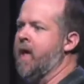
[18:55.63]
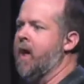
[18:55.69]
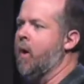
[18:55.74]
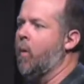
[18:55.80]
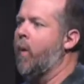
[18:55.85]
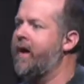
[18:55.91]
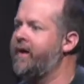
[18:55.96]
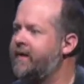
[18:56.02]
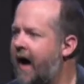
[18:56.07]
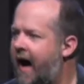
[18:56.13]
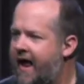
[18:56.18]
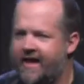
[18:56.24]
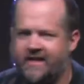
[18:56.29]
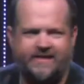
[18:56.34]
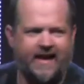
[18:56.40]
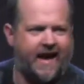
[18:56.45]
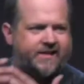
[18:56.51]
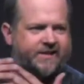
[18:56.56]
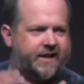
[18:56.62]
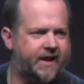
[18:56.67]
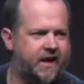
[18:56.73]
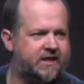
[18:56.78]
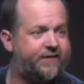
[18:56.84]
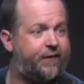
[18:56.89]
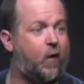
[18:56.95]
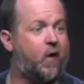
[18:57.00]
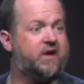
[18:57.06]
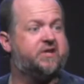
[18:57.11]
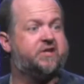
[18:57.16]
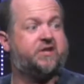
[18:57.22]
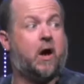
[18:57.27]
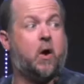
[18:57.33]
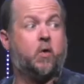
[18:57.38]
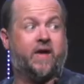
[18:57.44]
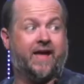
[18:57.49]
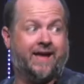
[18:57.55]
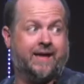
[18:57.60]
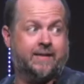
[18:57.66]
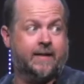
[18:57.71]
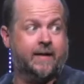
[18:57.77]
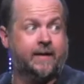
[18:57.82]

when God is asking us for a stoking.